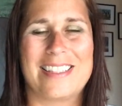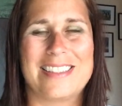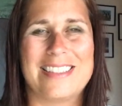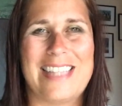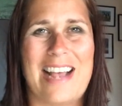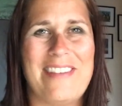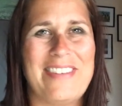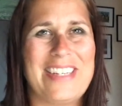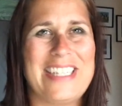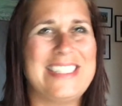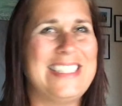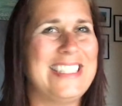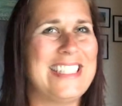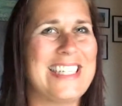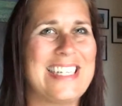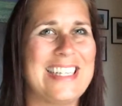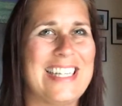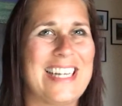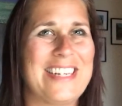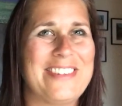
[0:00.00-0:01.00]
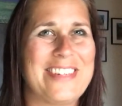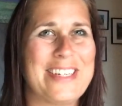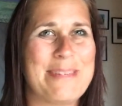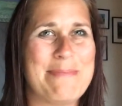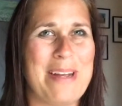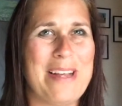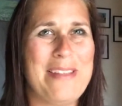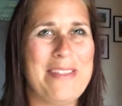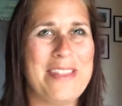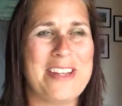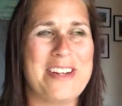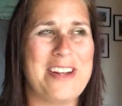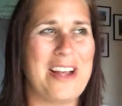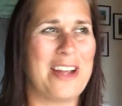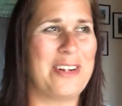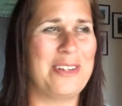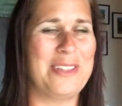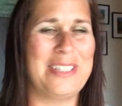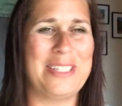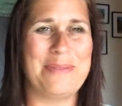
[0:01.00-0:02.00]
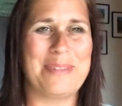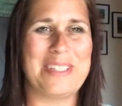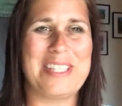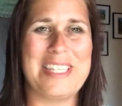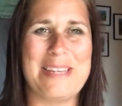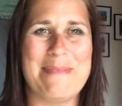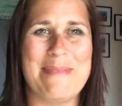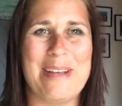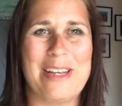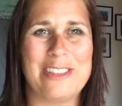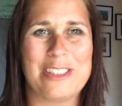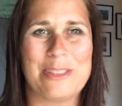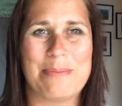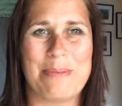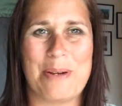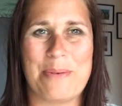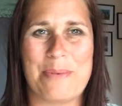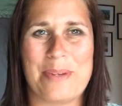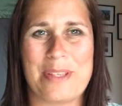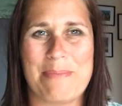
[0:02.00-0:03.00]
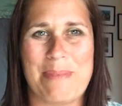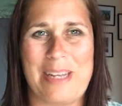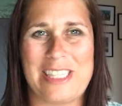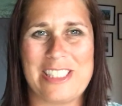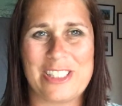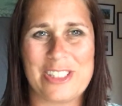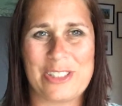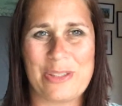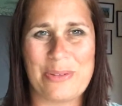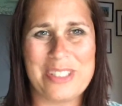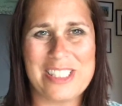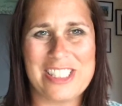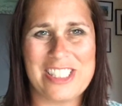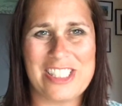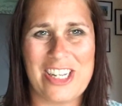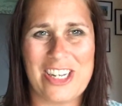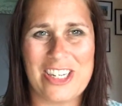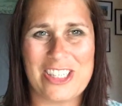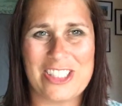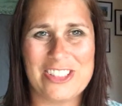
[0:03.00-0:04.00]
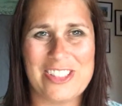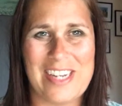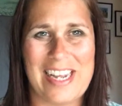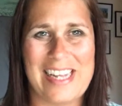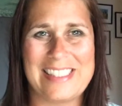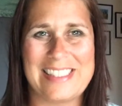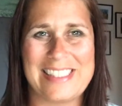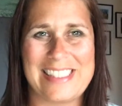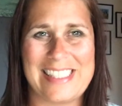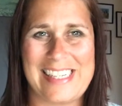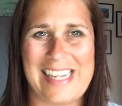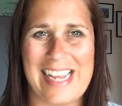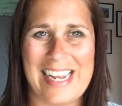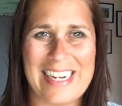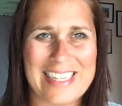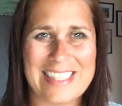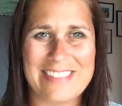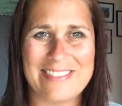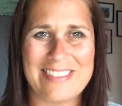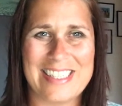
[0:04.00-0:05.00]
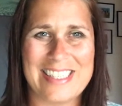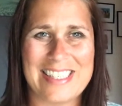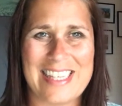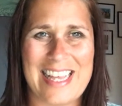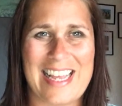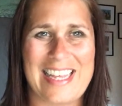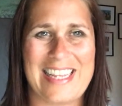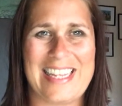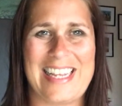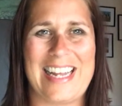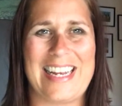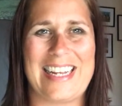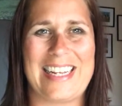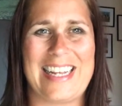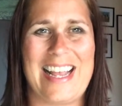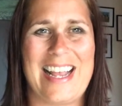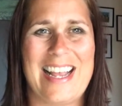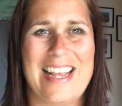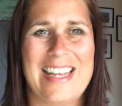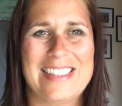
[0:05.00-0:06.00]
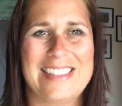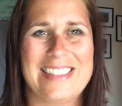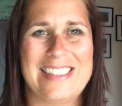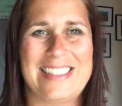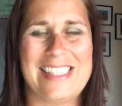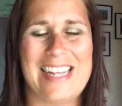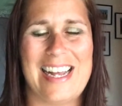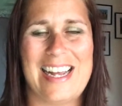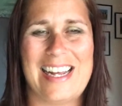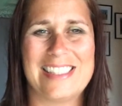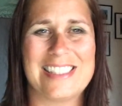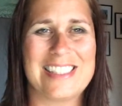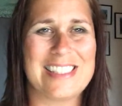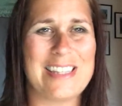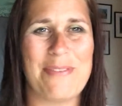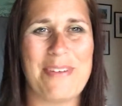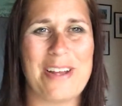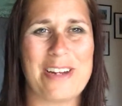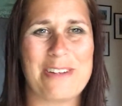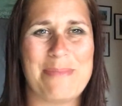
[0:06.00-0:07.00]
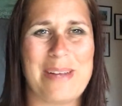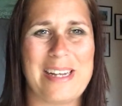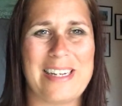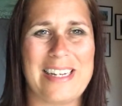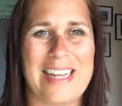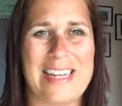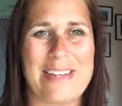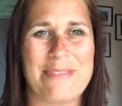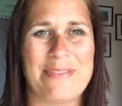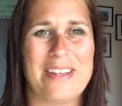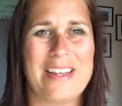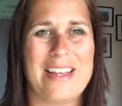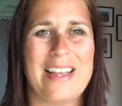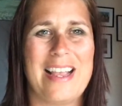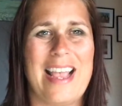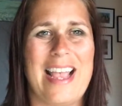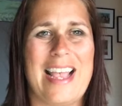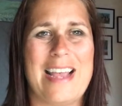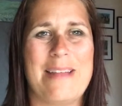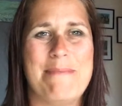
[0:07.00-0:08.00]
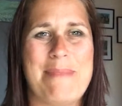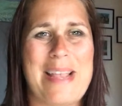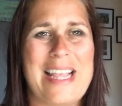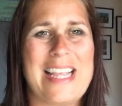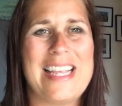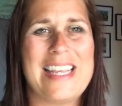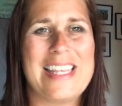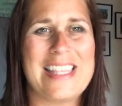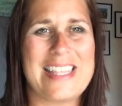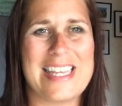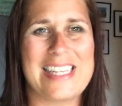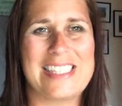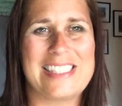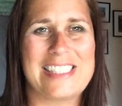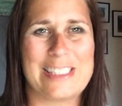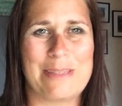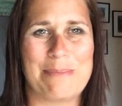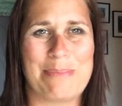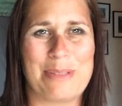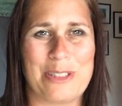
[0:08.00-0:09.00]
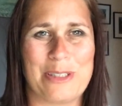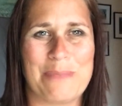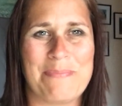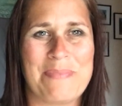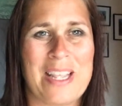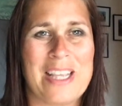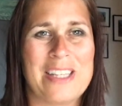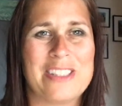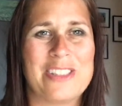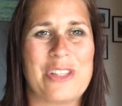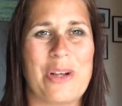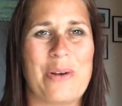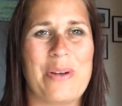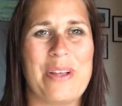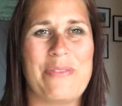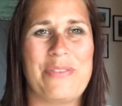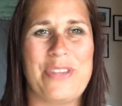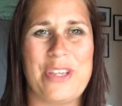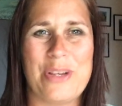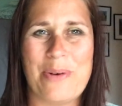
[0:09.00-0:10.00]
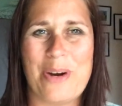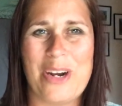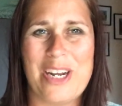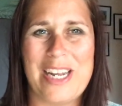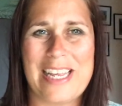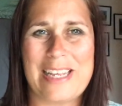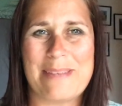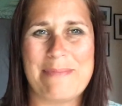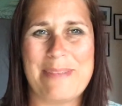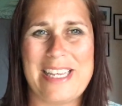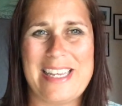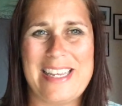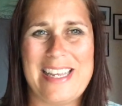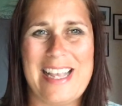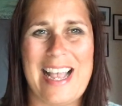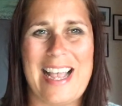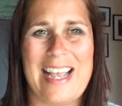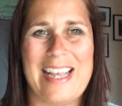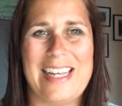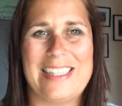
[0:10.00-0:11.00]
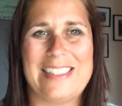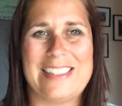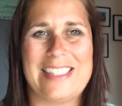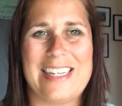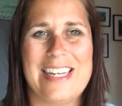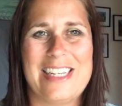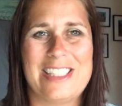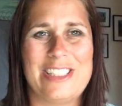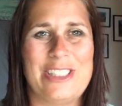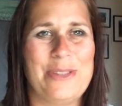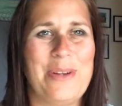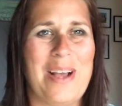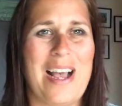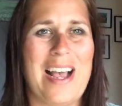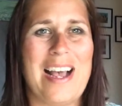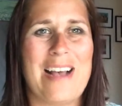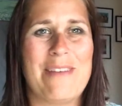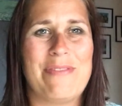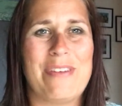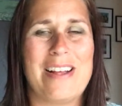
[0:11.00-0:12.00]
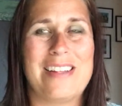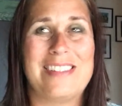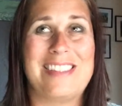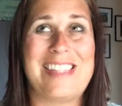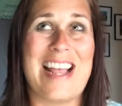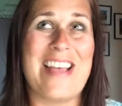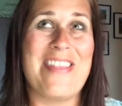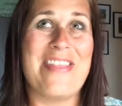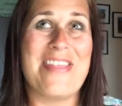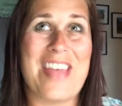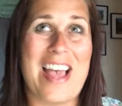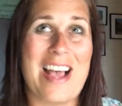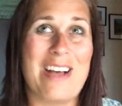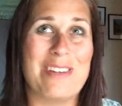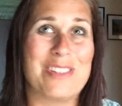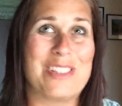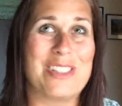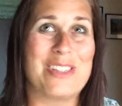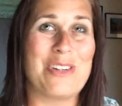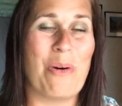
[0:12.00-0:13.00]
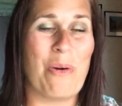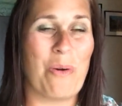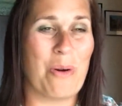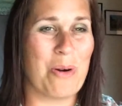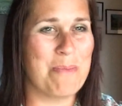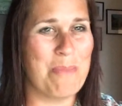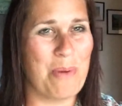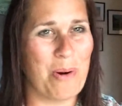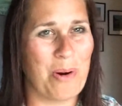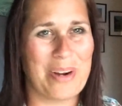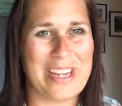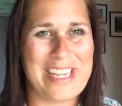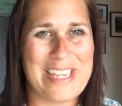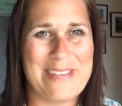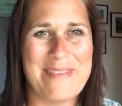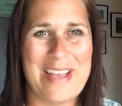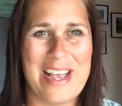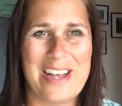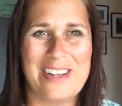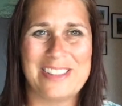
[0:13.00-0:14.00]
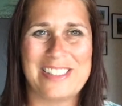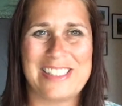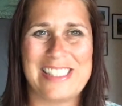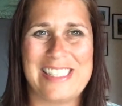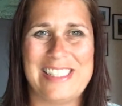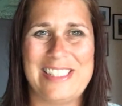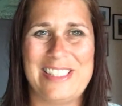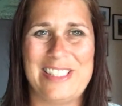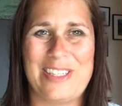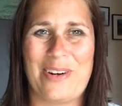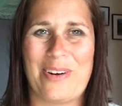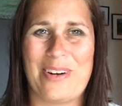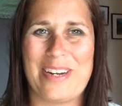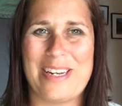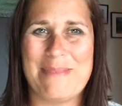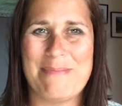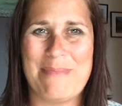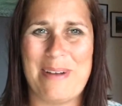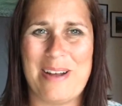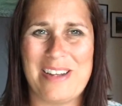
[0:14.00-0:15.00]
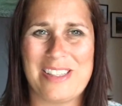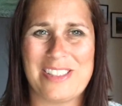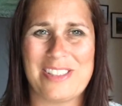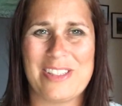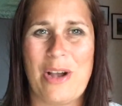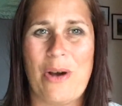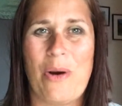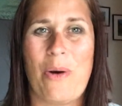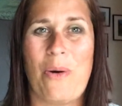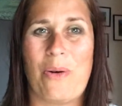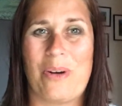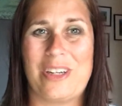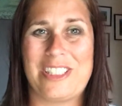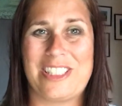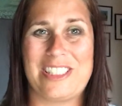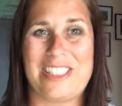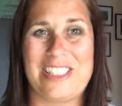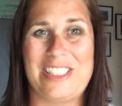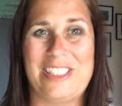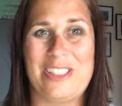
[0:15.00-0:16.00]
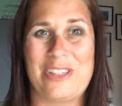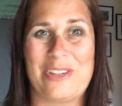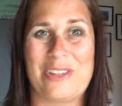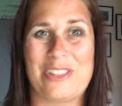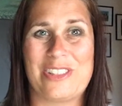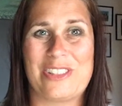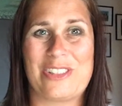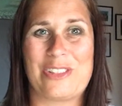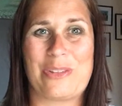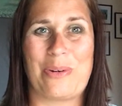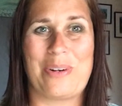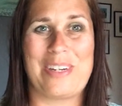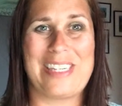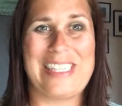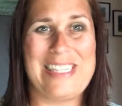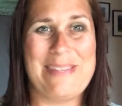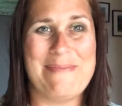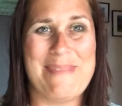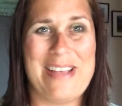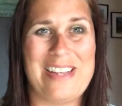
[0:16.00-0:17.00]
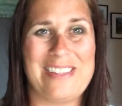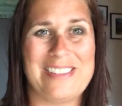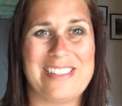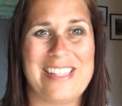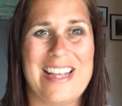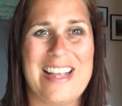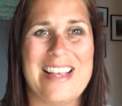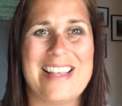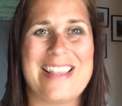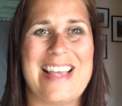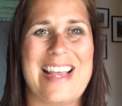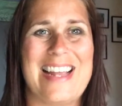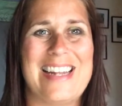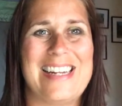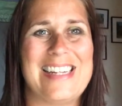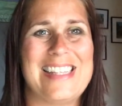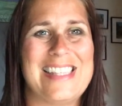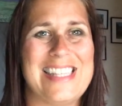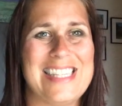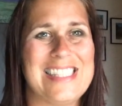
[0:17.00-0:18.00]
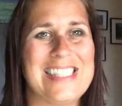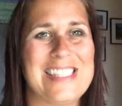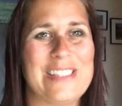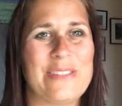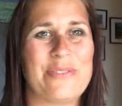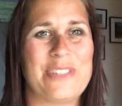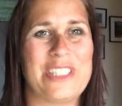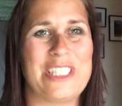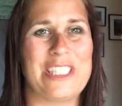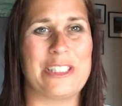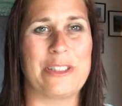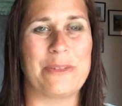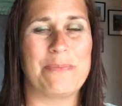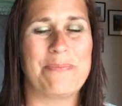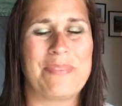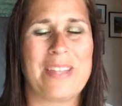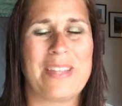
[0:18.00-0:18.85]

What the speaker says: having a decluttering month, not only with emails, but with my storage locker and getting rid of that and getting stuff out of my life and making things simpler. So if you are like me and you have 10,000 or more emails in your inbox or just in your stored emails, then this is for you.